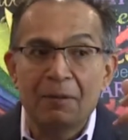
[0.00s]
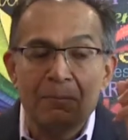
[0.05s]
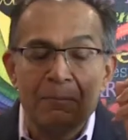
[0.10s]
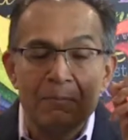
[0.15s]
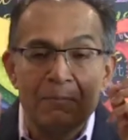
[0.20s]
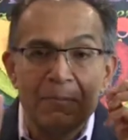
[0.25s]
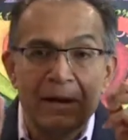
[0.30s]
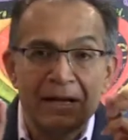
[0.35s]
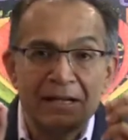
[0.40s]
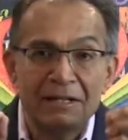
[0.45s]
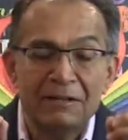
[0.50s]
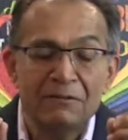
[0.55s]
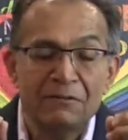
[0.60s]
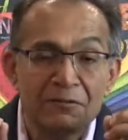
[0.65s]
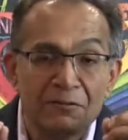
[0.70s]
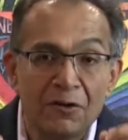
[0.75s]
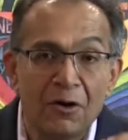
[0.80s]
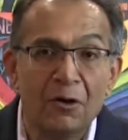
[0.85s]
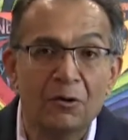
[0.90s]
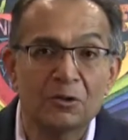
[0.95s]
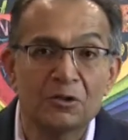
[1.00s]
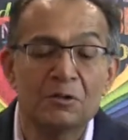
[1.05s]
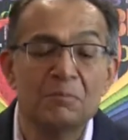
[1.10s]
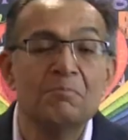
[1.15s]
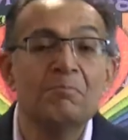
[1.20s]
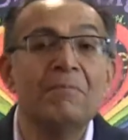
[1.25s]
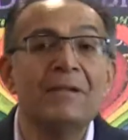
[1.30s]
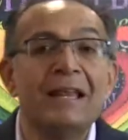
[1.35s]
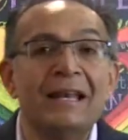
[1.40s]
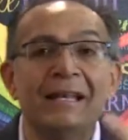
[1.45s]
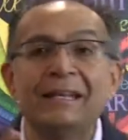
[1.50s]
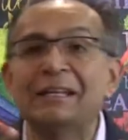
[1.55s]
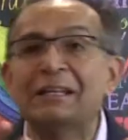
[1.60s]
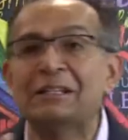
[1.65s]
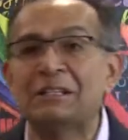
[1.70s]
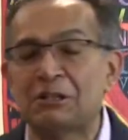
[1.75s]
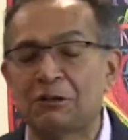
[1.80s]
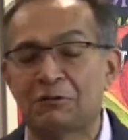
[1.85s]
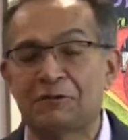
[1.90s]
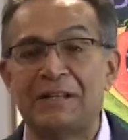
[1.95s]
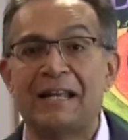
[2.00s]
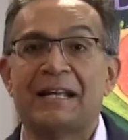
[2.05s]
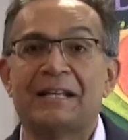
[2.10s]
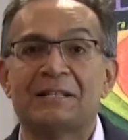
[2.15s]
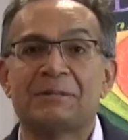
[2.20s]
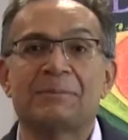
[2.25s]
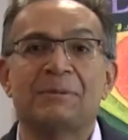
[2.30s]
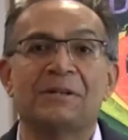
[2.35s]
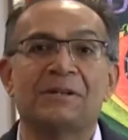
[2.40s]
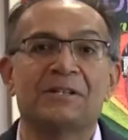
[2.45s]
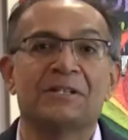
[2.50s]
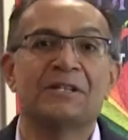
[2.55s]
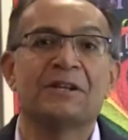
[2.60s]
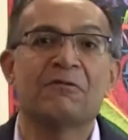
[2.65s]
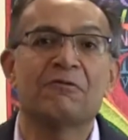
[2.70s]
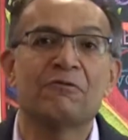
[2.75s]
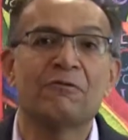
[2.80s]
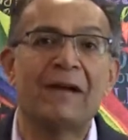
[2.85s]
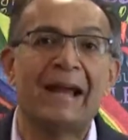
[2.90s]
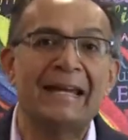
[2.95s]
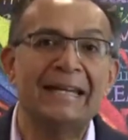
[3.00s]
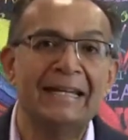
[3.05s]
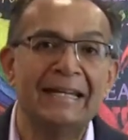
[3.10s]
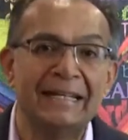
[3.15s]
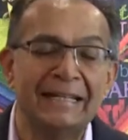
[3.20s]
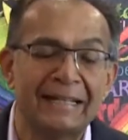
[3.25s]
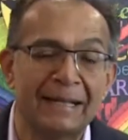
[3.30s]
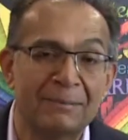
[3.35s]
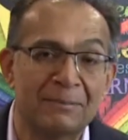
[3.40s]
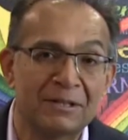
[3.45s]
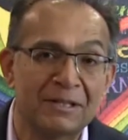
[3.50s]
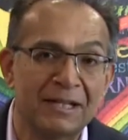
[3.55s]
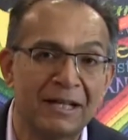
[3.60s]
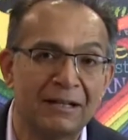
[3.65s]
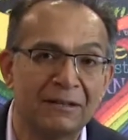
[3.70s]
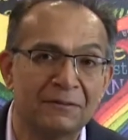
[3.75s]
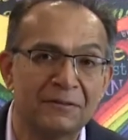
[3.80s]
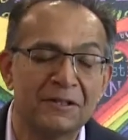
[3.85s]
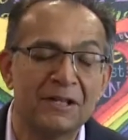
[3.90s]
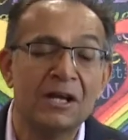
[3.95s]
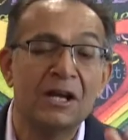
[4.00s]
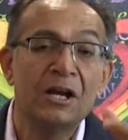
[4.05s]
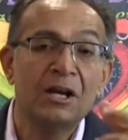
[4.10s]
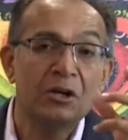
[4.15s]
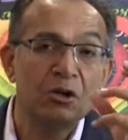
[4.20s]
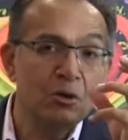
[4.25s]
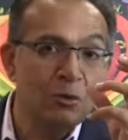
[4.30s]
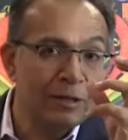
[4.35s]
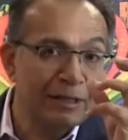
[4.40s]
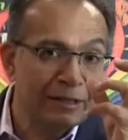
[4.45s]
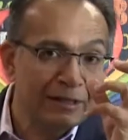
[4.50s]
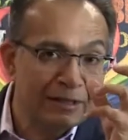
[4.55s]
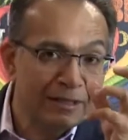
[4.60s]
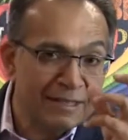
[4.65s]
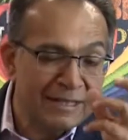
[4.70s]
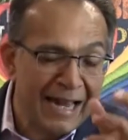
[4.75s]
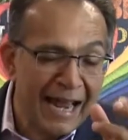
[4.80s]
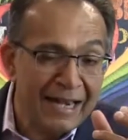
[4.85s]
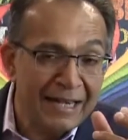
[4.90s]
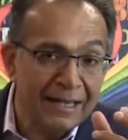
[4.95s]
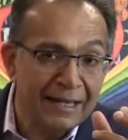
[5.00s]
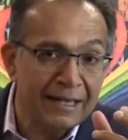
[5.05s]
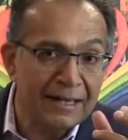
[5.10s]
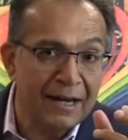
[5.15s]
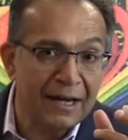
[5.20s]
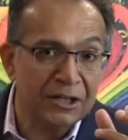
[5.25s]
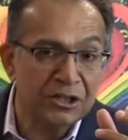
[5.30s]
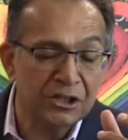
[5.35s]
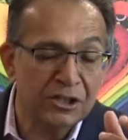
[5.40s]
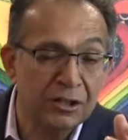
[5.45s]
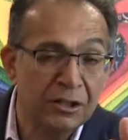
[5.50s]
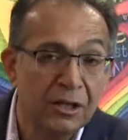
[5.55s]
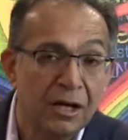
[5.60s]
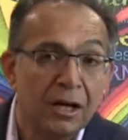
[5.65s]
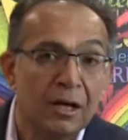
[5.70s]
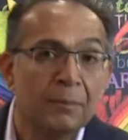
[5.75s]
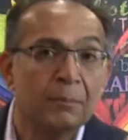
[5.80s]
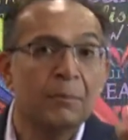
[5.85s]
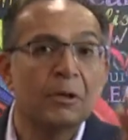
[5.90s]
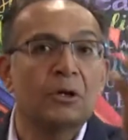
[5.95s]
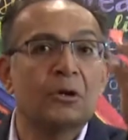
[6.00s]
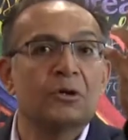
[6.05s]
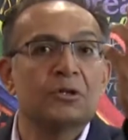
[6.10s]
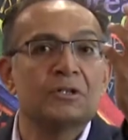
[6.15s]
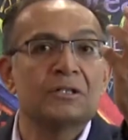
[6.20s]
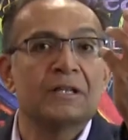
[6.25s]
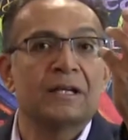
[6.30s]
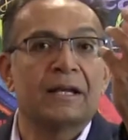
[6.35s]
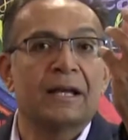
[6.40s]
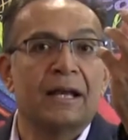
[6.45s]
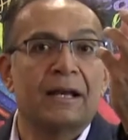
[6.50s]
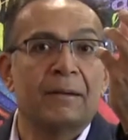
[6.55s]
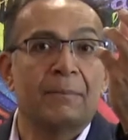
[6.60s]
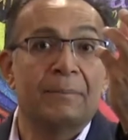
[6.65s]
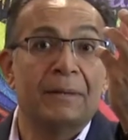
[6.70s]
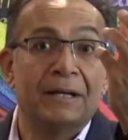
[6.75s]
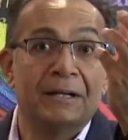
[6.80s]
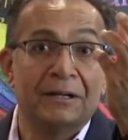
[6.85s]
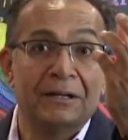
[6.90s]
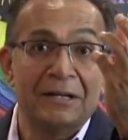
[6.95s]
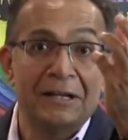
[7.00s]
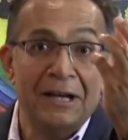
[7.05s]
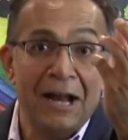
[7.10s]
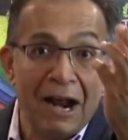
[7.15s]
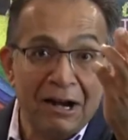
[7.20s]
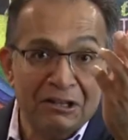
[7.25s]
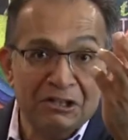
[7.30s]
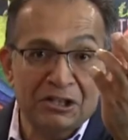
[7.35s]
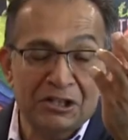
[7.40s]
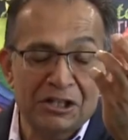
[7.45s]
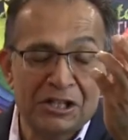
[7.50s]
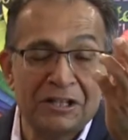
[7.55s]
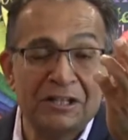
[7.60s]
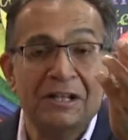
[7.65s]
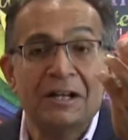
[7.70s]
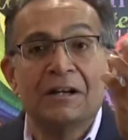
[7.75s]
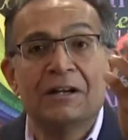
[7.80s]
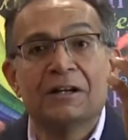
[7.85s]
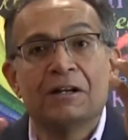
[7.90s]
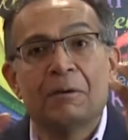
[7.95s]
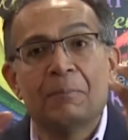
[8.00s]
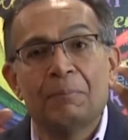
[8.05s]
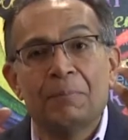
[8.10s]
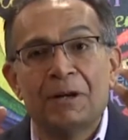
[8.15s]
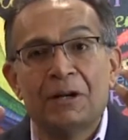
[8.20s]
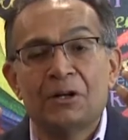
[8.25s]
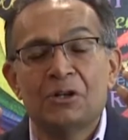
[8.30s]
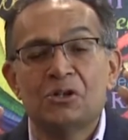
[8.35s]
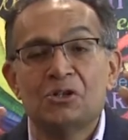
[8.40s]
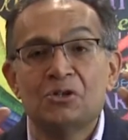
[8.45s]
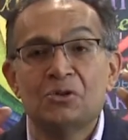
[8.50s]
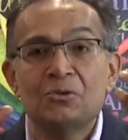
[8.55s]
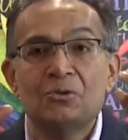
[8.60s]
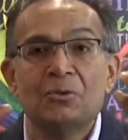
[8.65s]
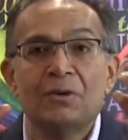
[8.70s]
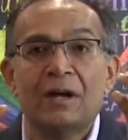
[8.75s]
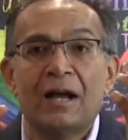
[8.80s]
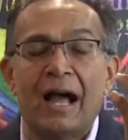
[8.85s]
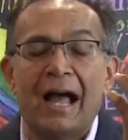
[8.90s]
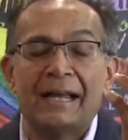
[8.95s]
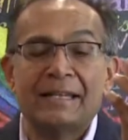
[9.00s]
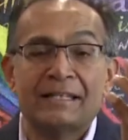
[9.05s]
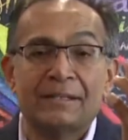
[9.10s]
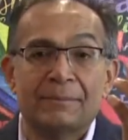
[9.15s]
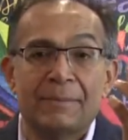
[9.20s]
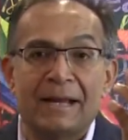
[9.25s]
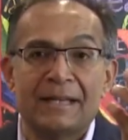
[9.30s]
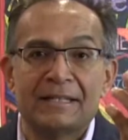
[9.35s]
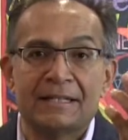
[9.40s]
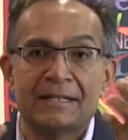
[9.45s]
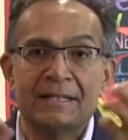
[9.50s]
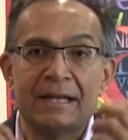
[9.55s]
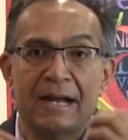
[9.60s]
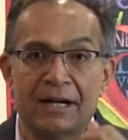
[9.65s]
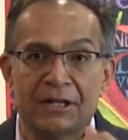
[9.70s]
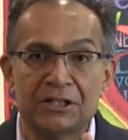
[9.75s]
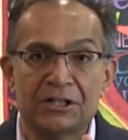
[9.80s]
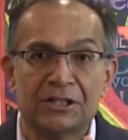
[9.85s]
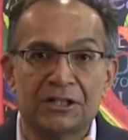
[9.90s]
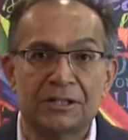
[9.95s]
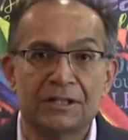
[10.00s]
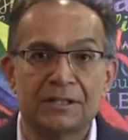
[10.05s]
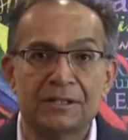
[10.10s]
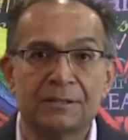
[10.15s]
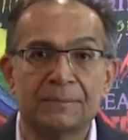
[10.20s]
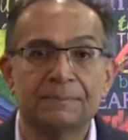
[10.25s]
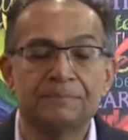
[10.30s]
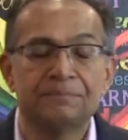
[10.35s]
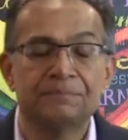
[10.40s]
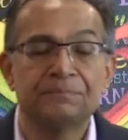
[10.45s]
Many folks, millions of taxpayers are finding themselves doing the standard deduction because they get a bigger deduction compared to itemized deductions.